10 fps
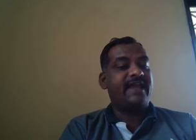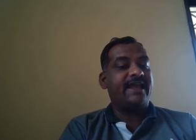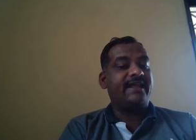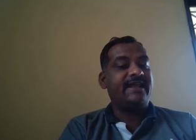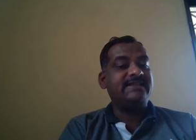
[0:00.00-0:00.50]

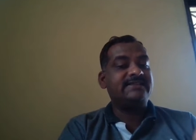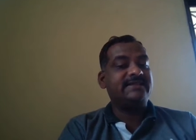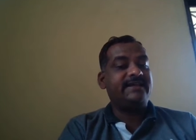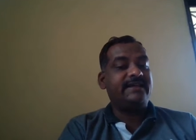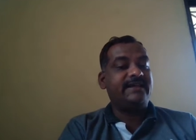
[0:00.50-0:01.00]
and hence
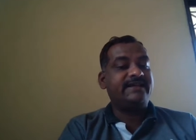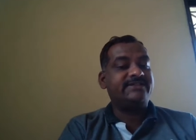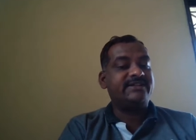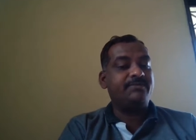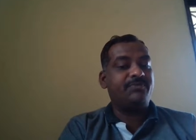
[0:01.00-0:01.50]

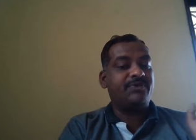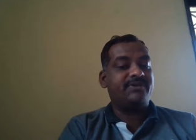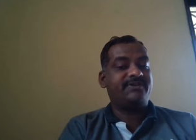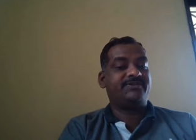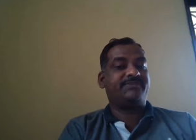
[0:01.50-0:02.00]
its
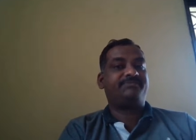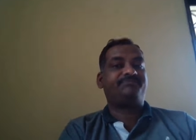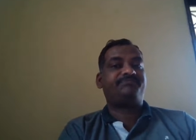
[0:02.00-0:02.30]
importance.